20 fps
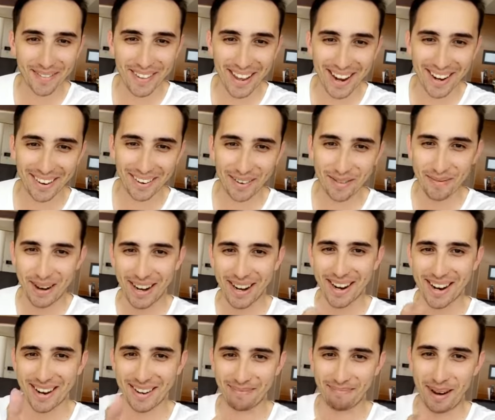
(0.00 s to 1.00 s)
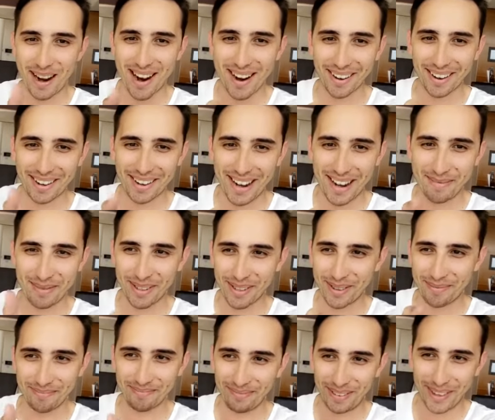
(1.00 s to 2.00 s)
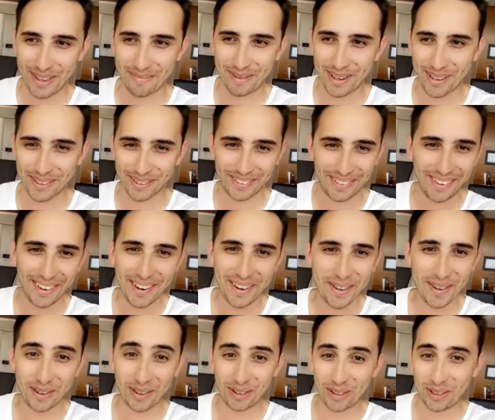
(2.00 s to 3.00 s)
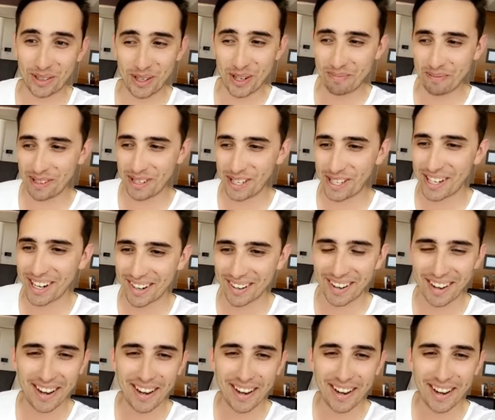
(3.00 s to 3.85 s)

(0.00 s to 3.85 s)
that? Oh my god, Mark, your name's on the bottle. This is stupid shit.